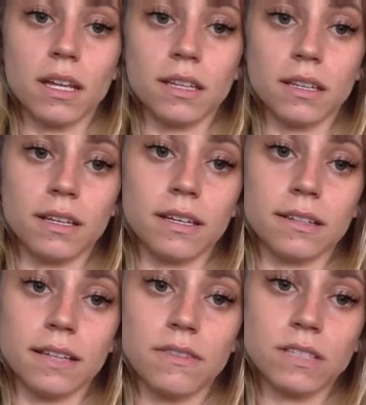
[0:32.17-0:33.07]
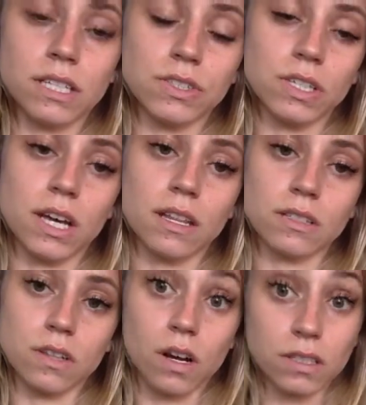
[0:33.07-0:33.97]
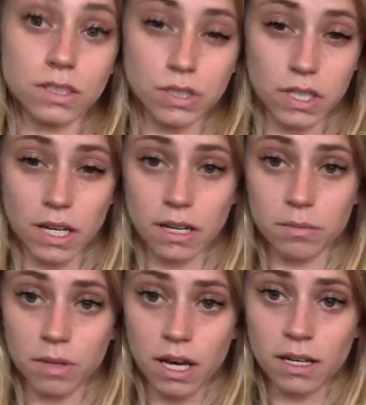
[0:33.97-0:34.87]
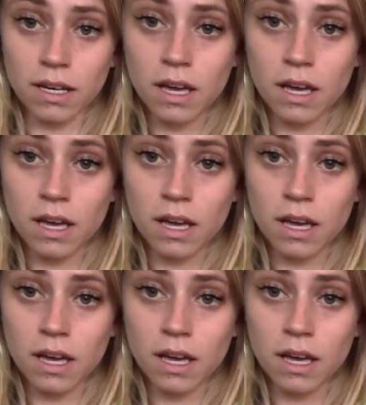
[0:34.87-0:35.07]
In the left atria, there's oxygenated blood.